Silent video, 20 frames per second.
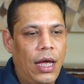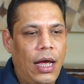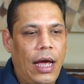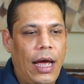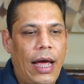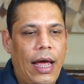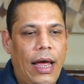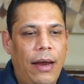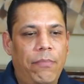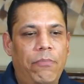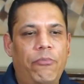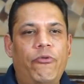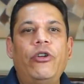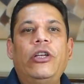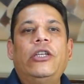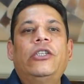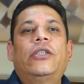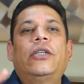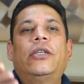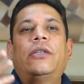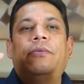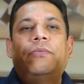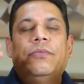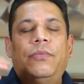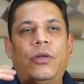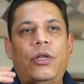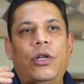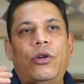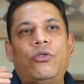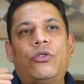and brings in
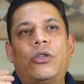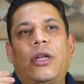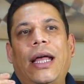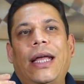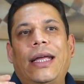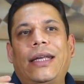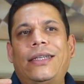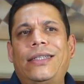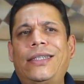notes like